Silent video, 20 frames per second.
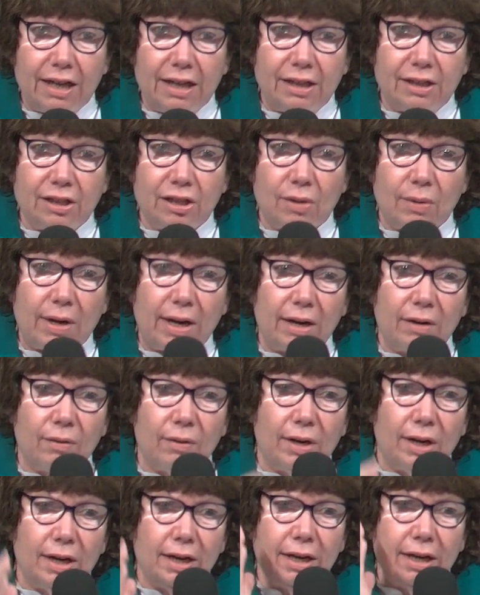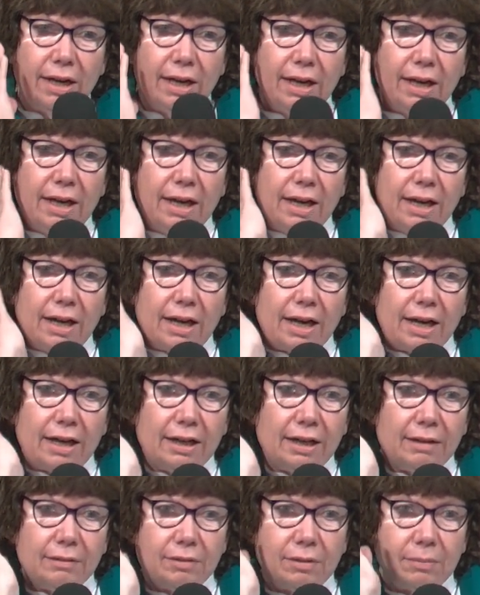He's so angry. God
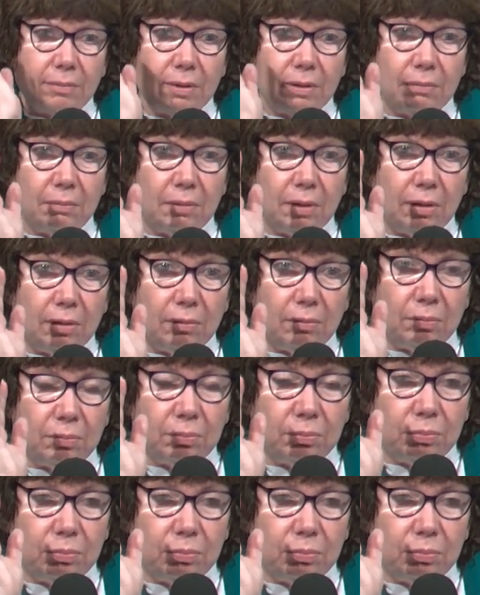gives him a little